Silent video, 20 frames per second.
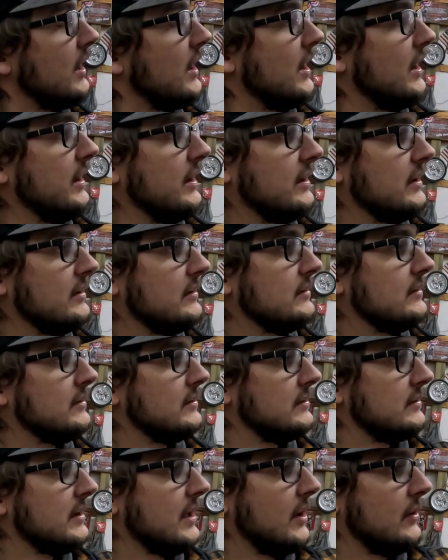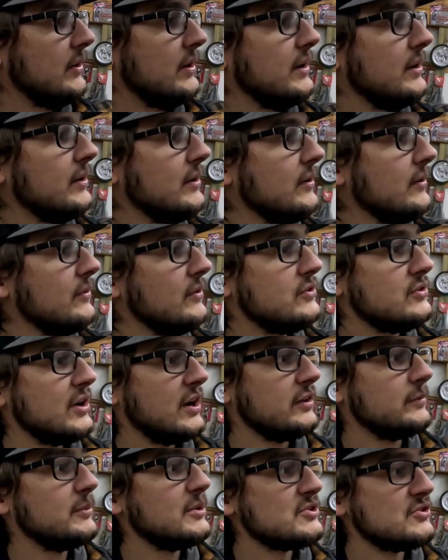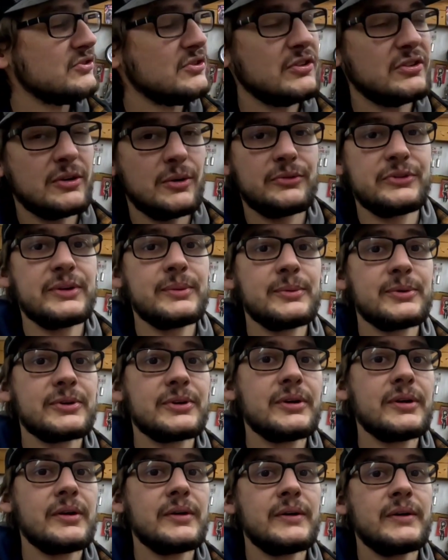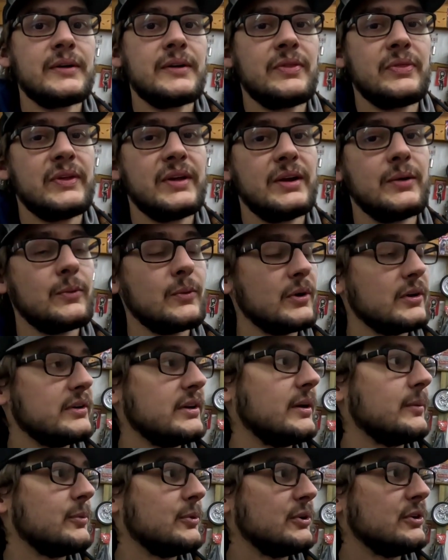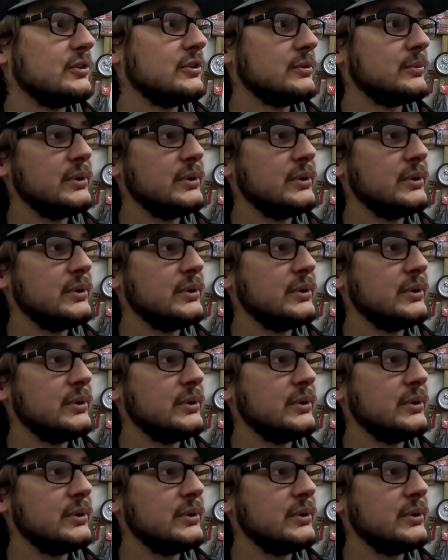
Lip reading: And down here, the transmissions are so similar that it worked out pretty good.